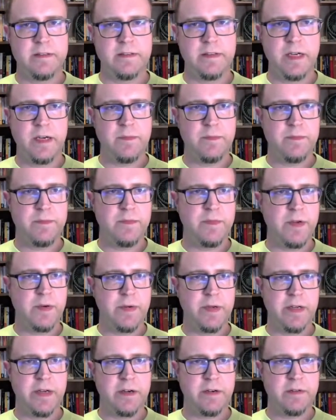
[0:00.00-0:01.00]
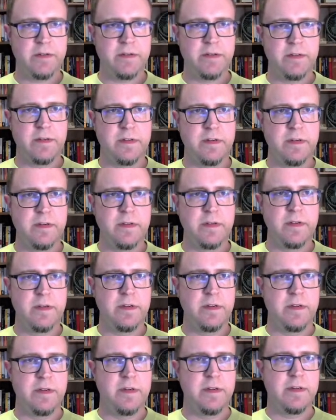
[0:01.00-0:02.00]
Oh, there we go.
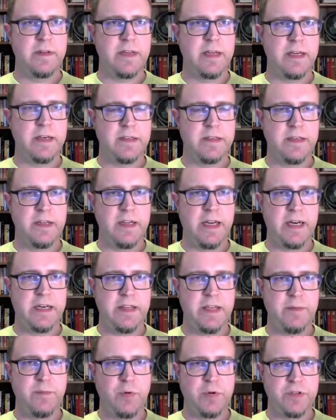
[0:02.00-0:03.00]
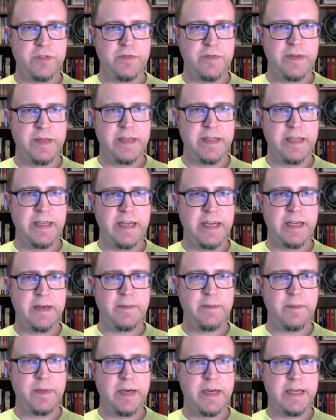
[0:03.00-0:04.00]
That added the import for me.
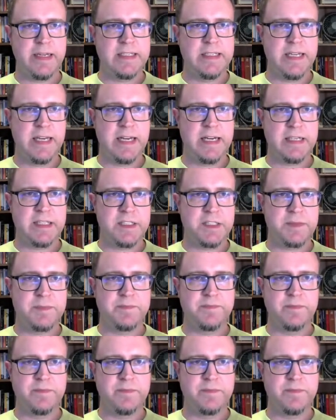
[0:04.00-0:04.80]
Get by text.